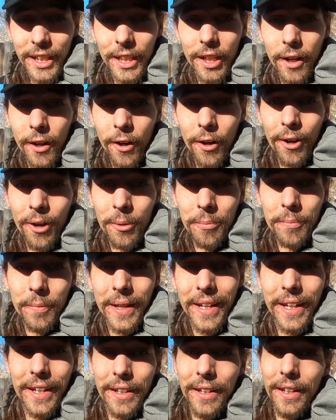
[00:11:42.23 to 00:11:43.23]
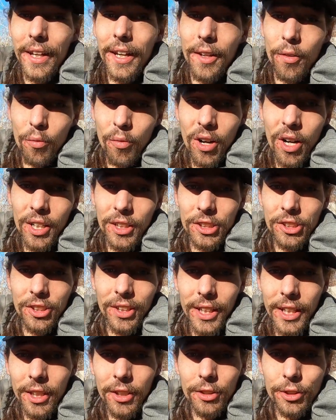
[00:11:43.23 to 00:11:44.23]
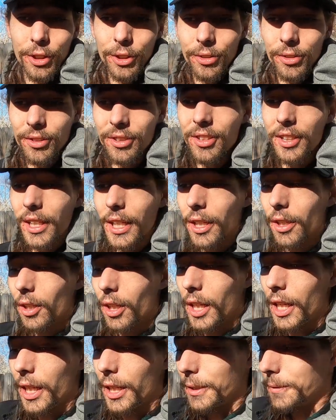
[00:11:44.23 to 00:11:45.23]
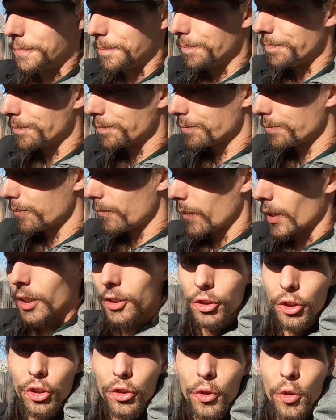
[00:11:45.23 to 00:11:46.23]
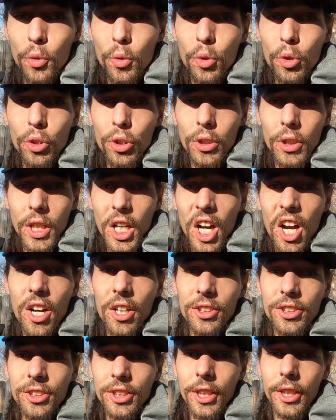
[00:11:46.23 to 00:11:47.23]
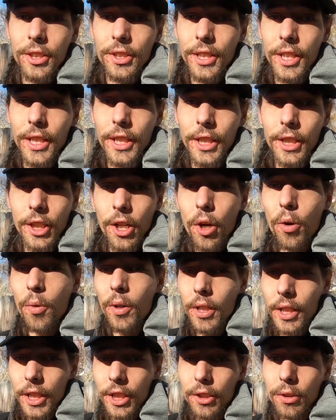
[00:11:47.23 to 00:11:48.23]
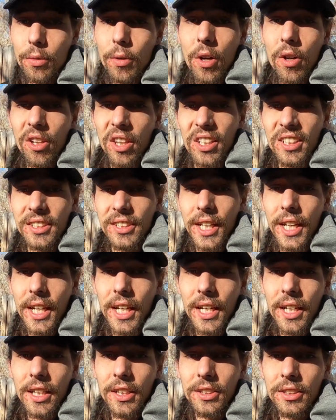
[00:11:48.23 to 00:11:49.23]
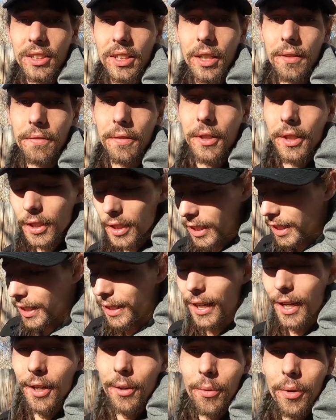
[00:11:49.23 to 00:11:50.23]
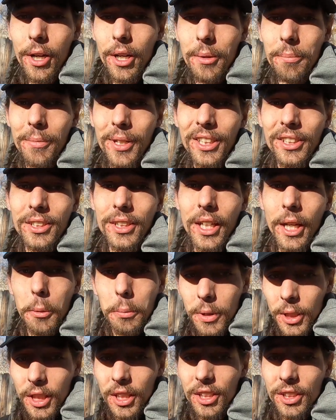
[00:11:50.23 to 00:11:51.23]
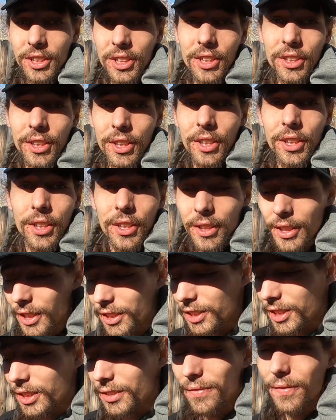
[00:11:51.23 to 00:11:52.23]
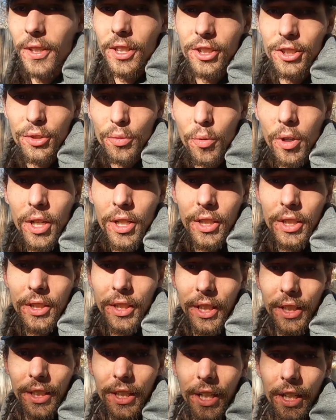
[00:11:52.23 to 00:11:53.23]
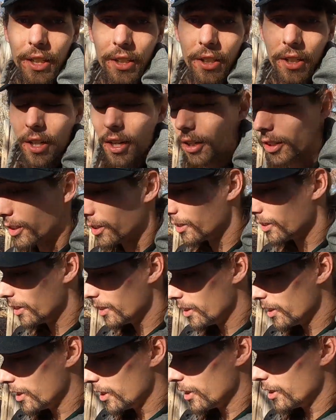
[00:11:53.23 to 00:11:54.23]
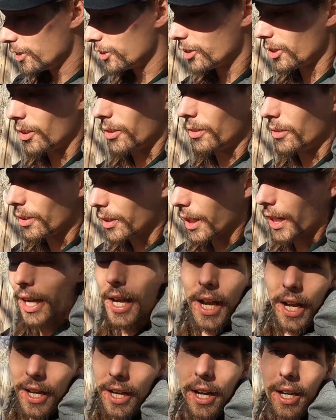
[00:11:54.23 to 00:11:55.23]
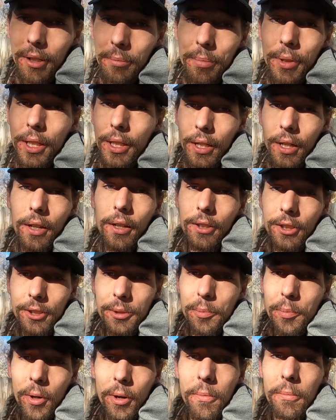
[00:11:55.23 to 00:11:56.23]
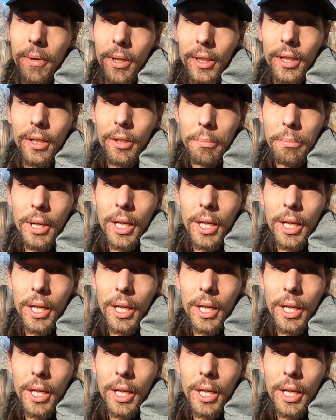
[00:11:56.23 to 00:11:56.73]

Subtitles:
get home and watch little dude's little school concert thing, you know, where they do all the singing and stuff. And I don't want to miss that because this is first one in kindergarten, so I gotta be there to support my little